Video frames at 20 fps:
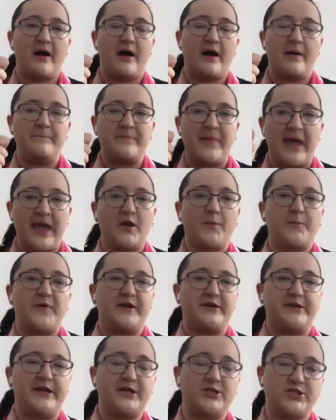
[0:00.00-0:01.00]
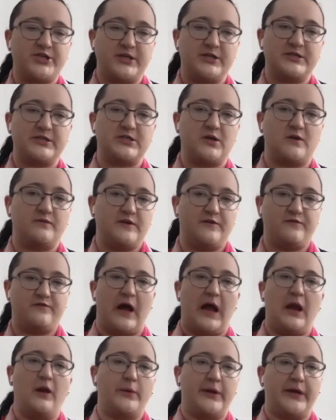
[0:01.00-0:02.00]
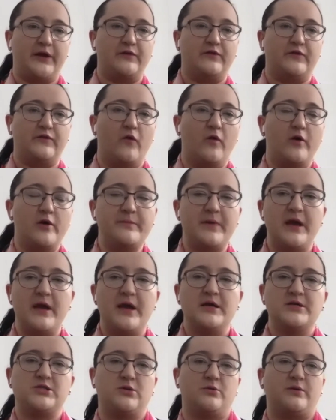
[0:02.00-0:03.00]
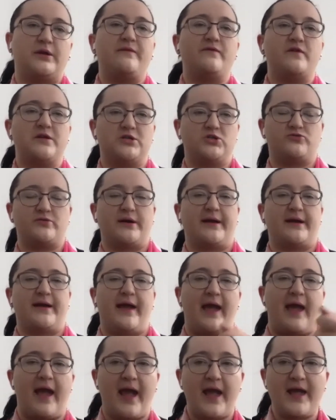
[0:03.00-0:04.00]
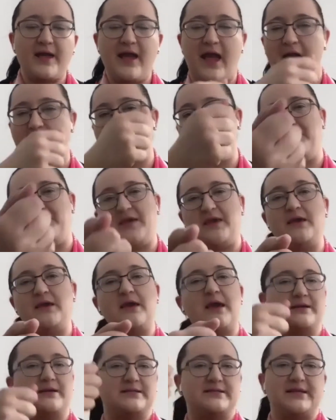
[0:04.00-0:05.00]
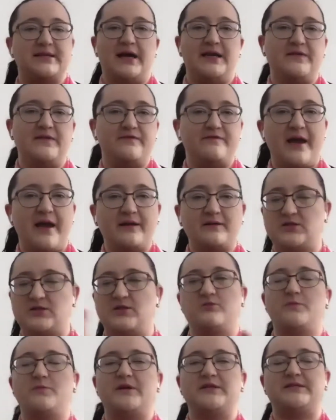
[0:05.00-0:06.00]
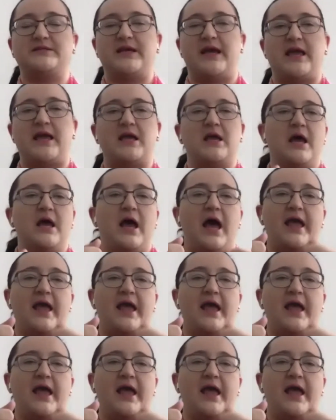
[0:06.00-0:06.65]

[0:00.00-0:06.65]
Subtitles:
make predictions of the following form. So given a drug A and B and side effects, so we might say I